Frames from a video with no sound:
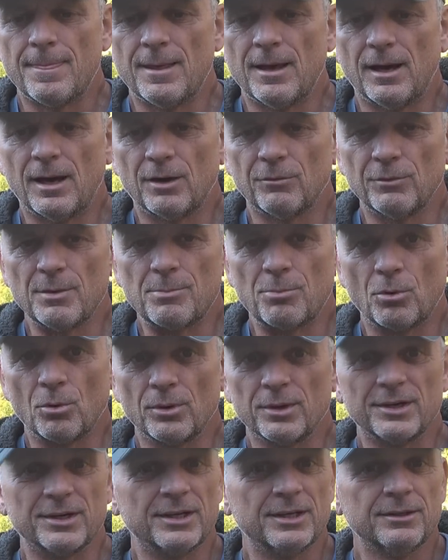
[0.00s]
uh,
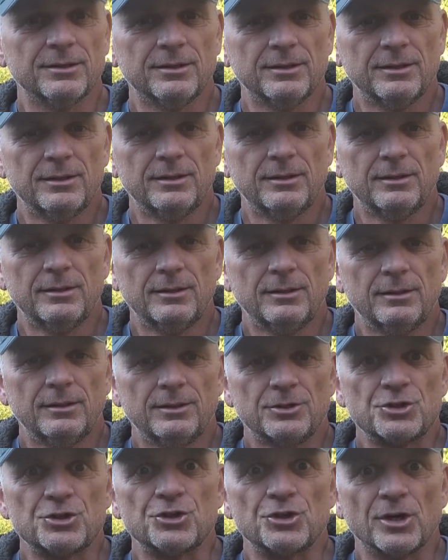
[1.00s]
reported in,
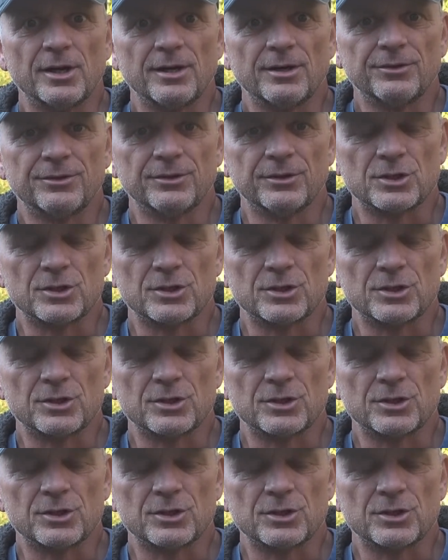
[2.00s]
shared